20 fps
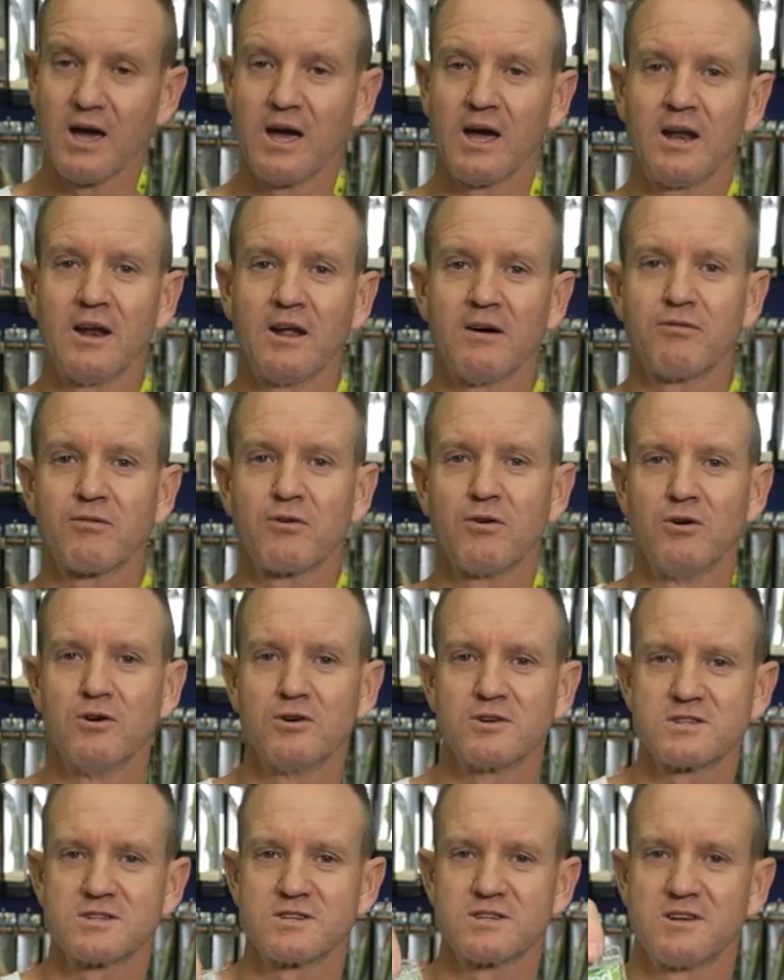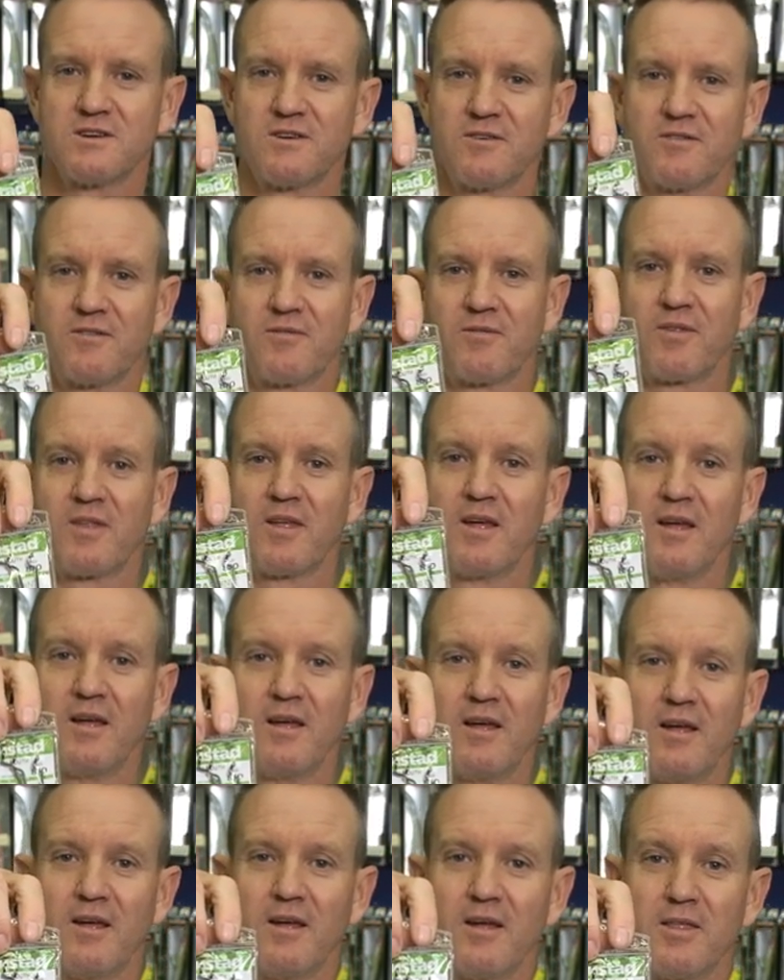And of course,
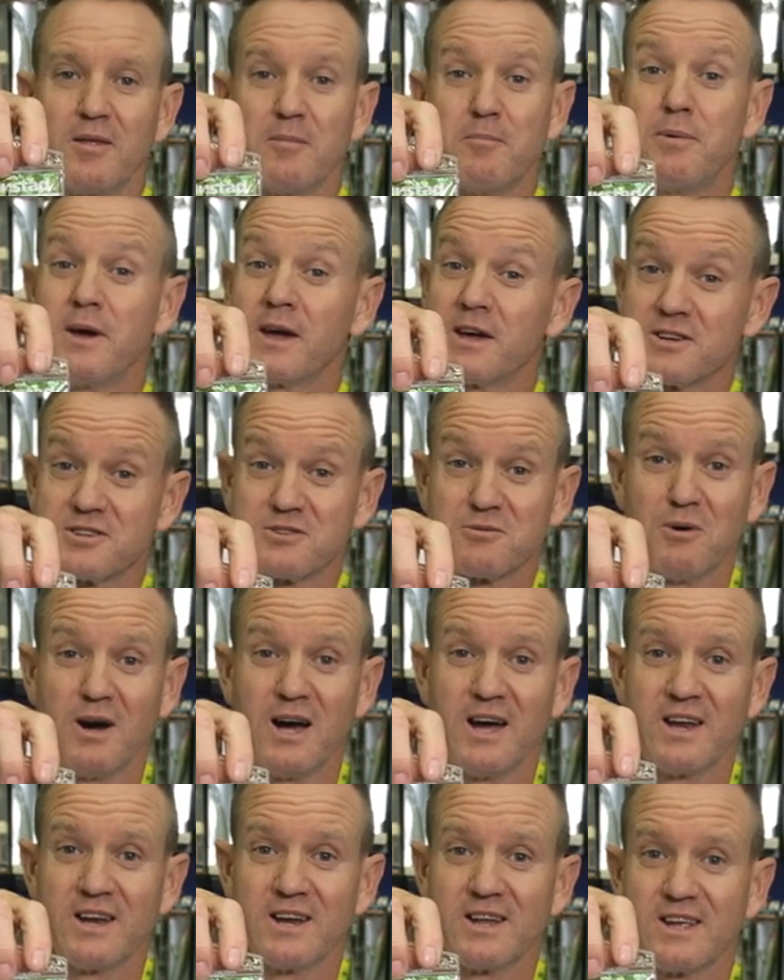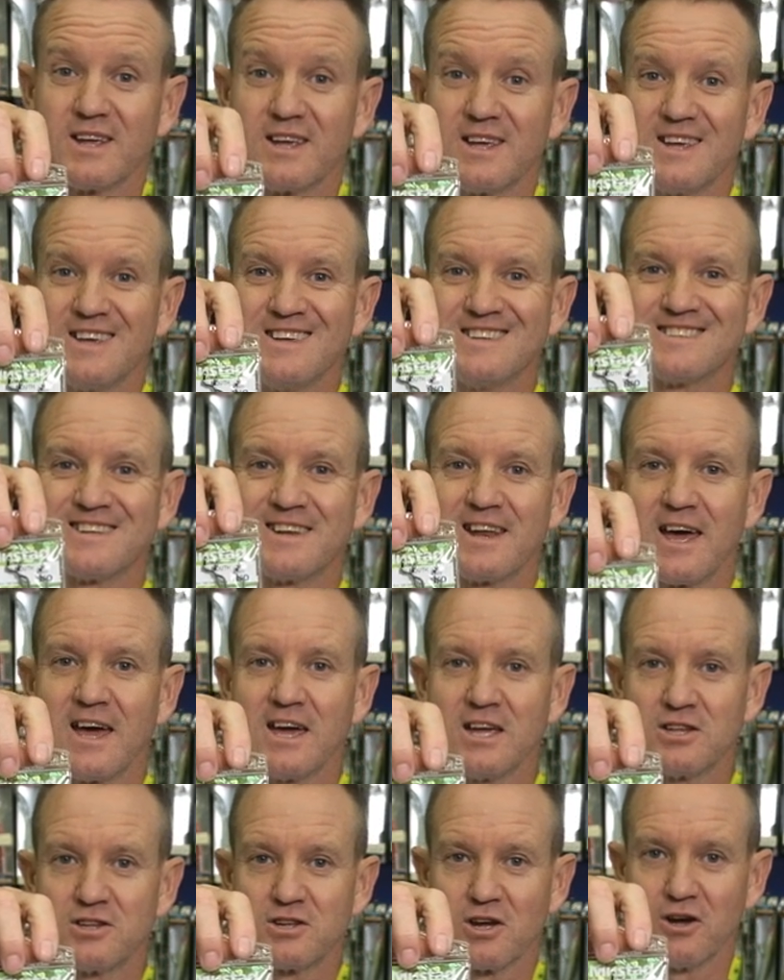the biggest one is an
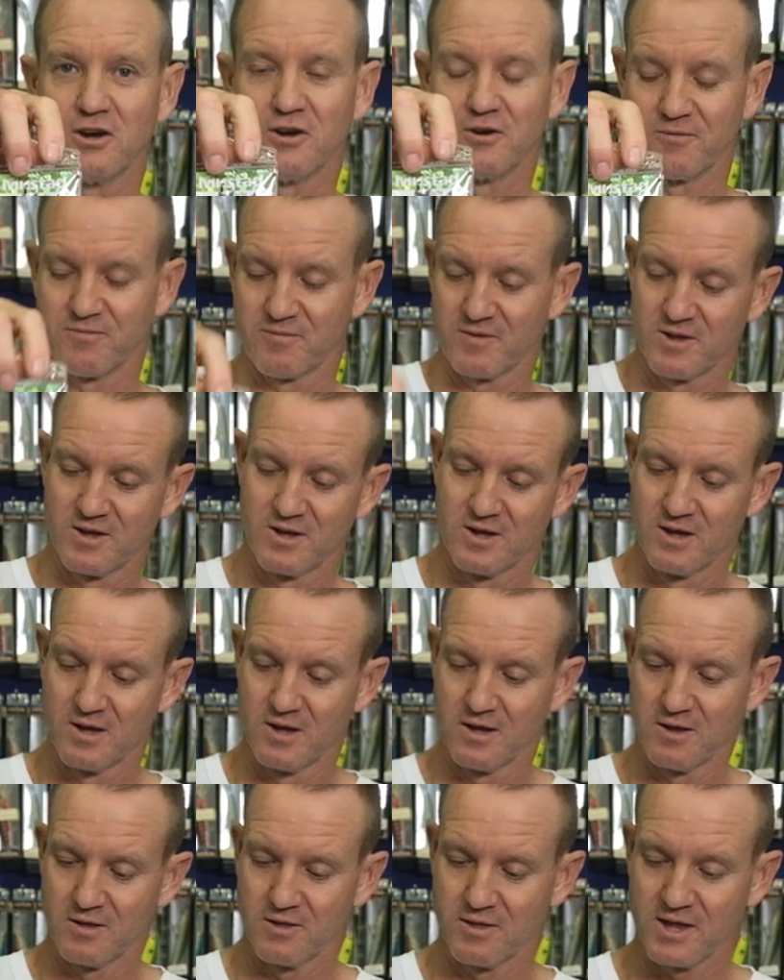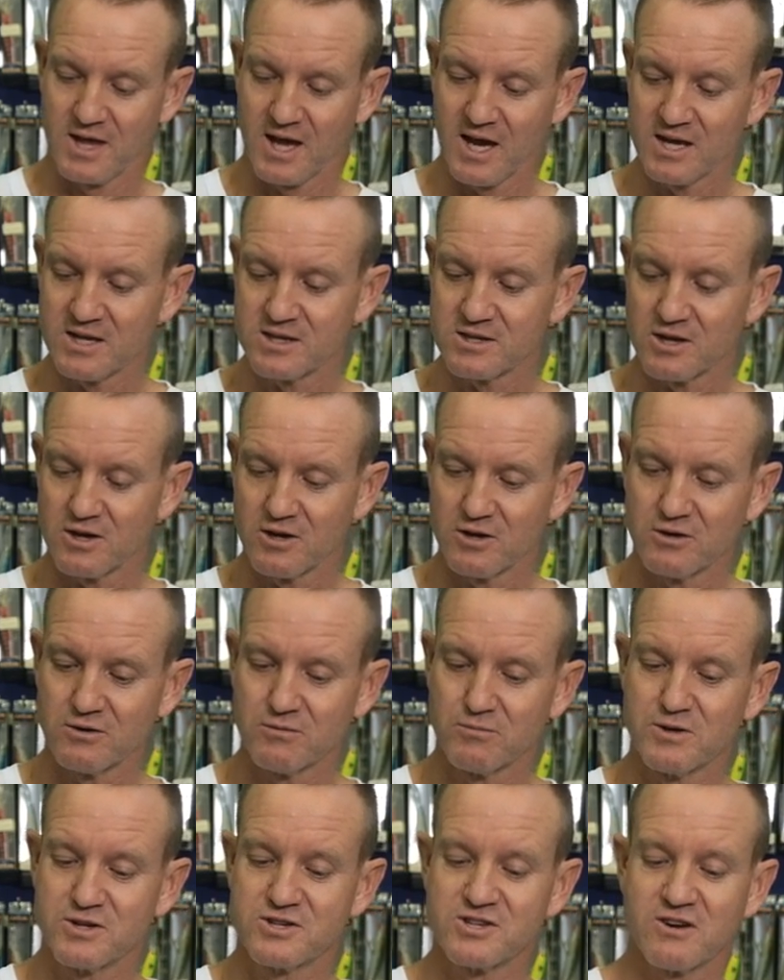8.0. The
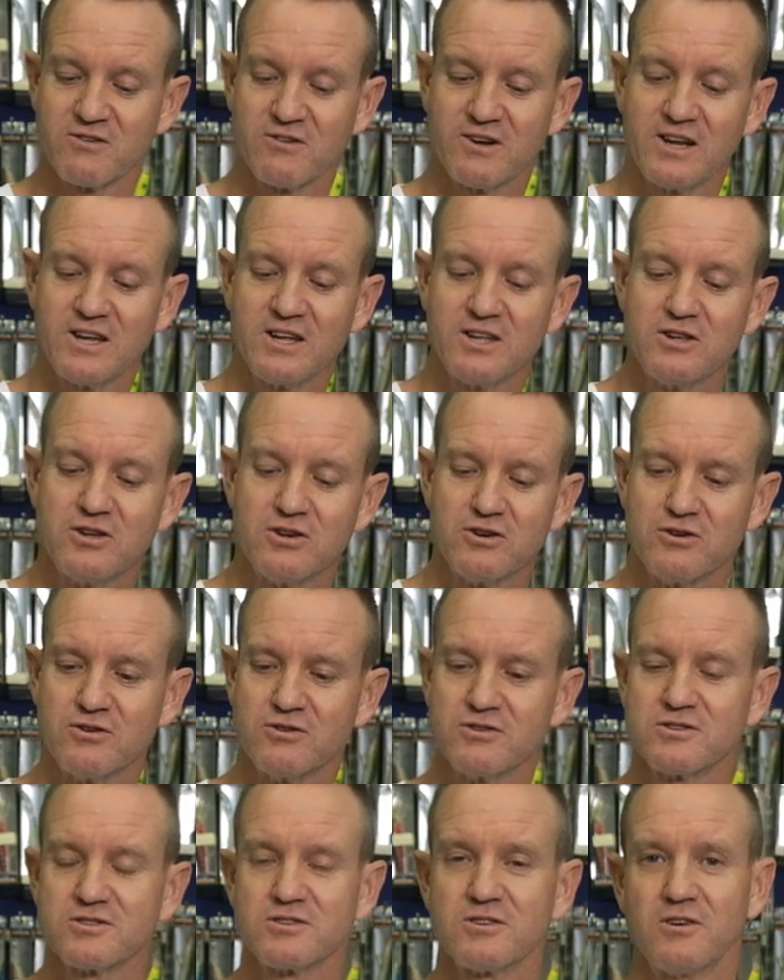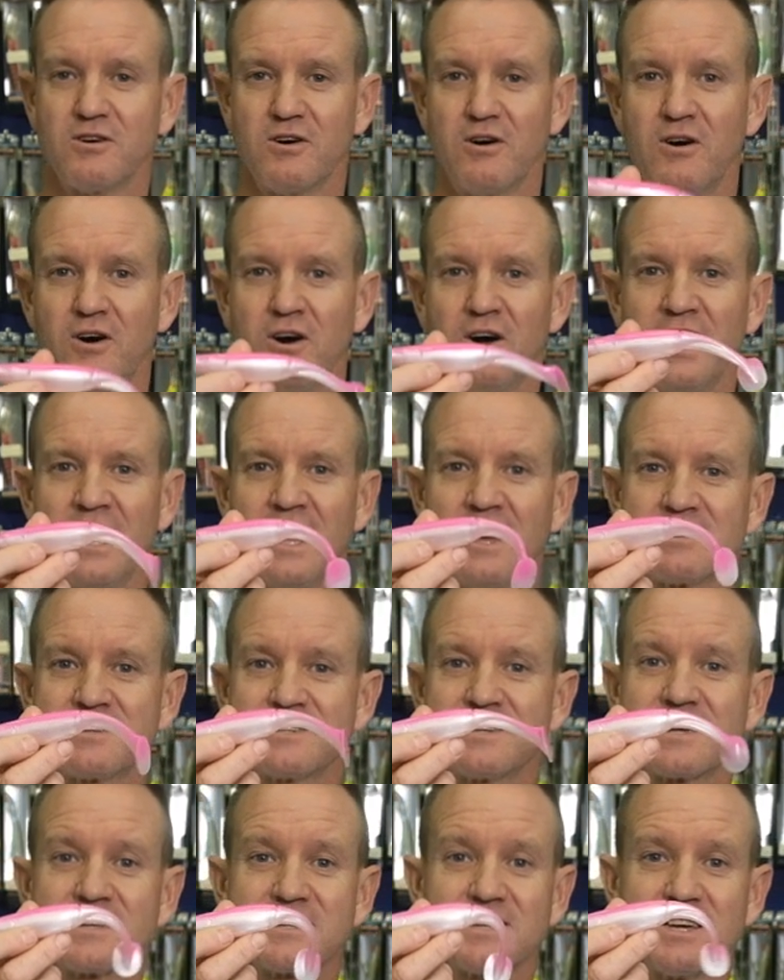8.0 we generally use on our
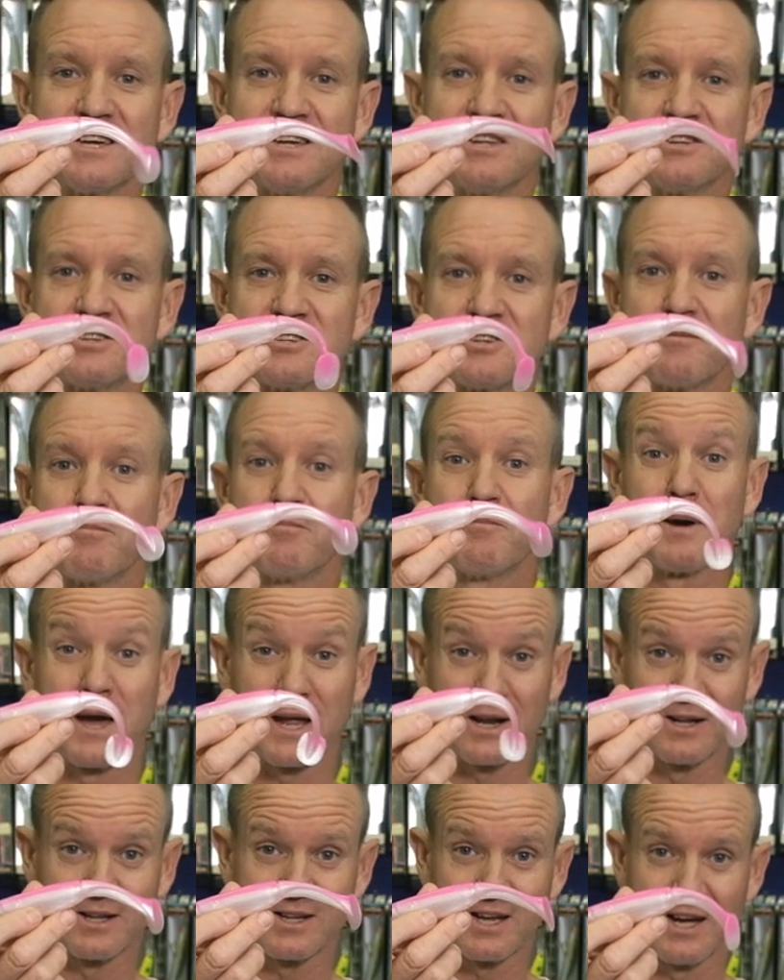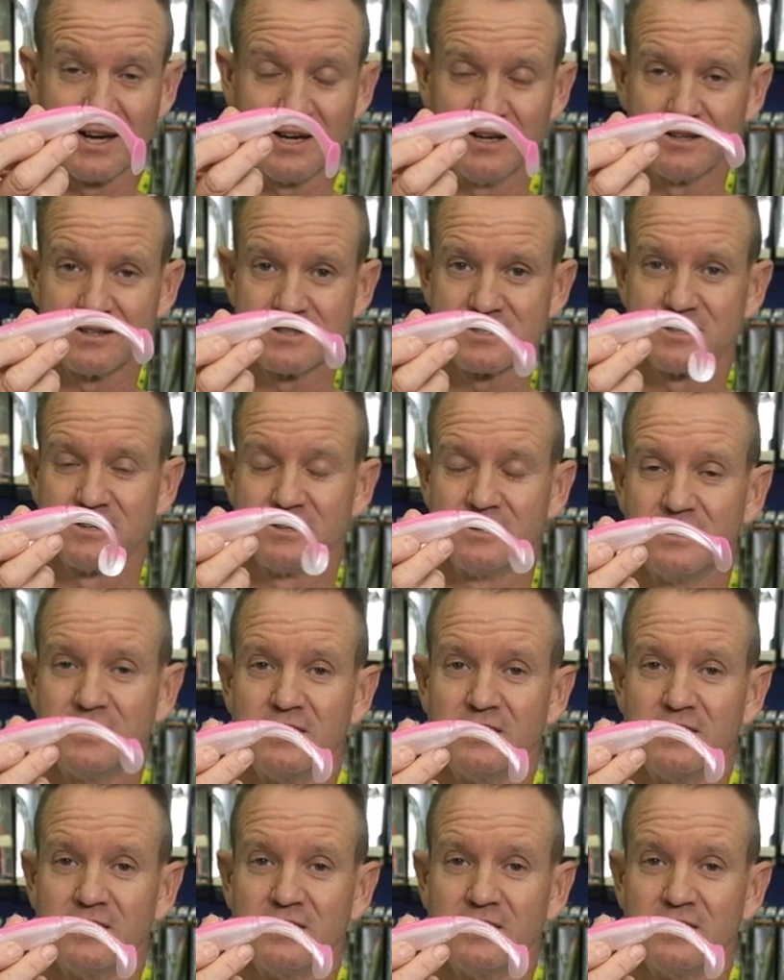6-inch paddle tails